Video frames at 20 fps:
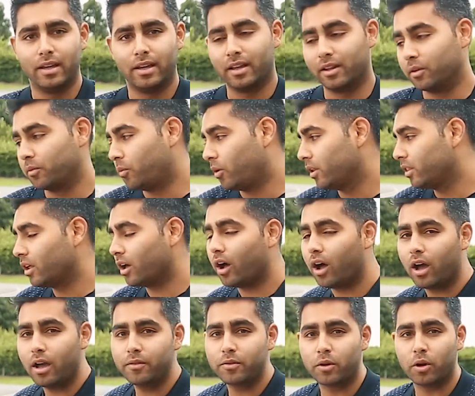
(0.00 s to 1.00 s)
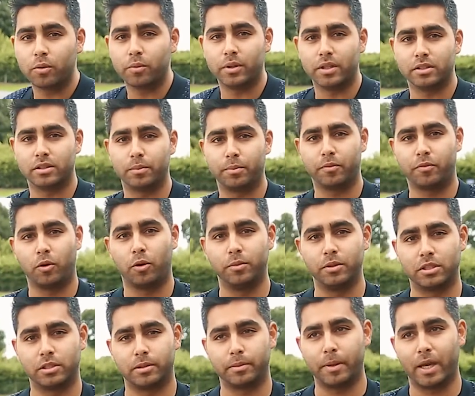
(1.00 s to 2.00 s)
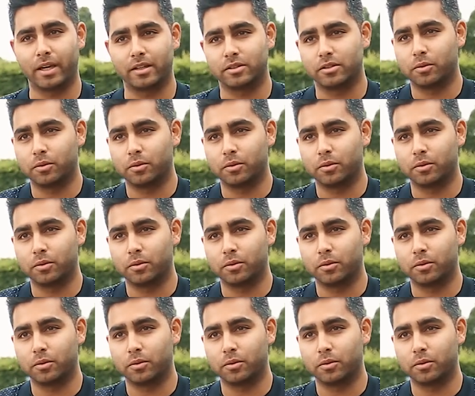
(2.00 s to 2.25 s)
And the one that I've gone with is a performance spec.